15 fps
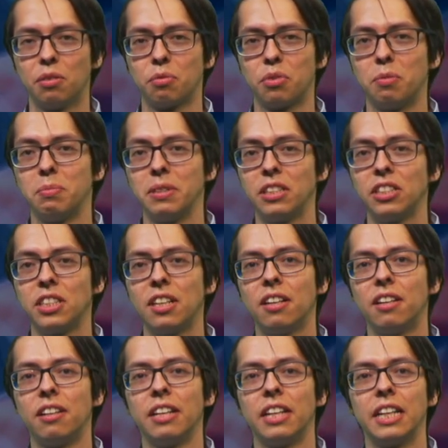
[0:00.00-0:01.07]
where machine
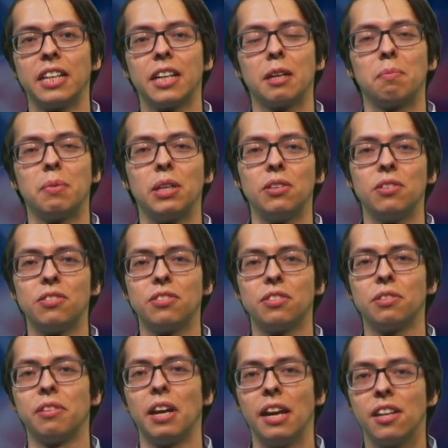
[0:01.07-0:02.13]
learning can be used
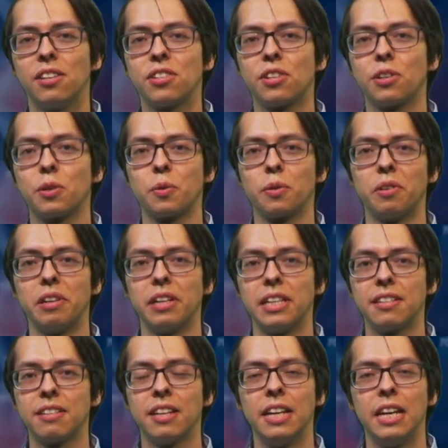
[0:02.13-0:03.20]
to answer
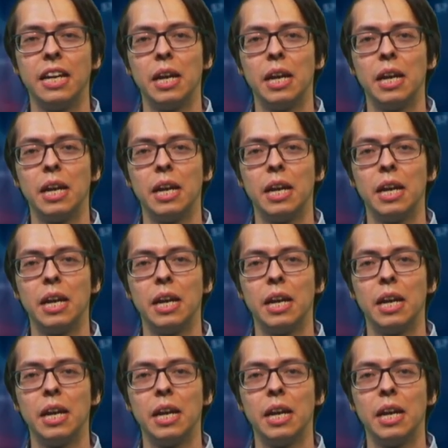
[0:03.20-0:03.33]
queries